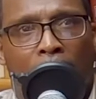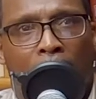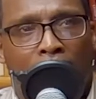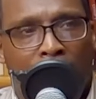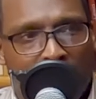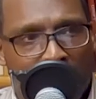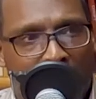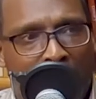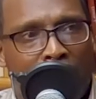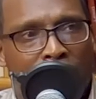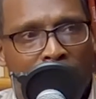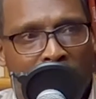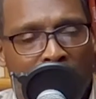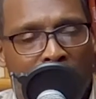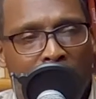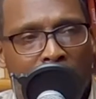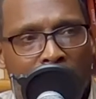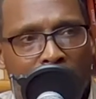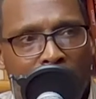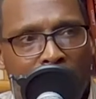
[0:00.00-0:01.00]
I get out
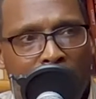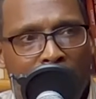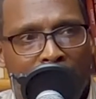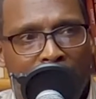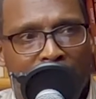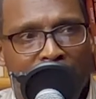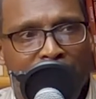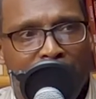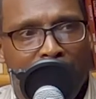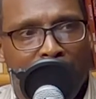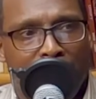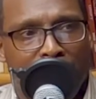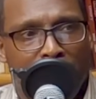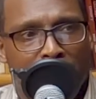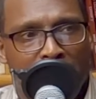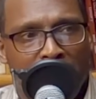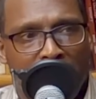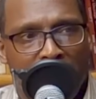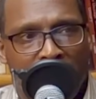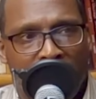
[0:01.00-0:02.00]
there and it's time
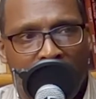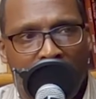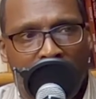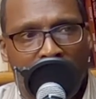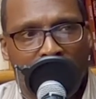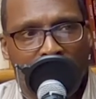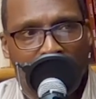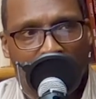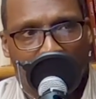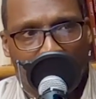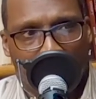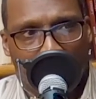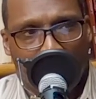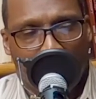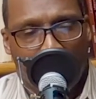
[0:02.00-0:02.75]
for me to face it.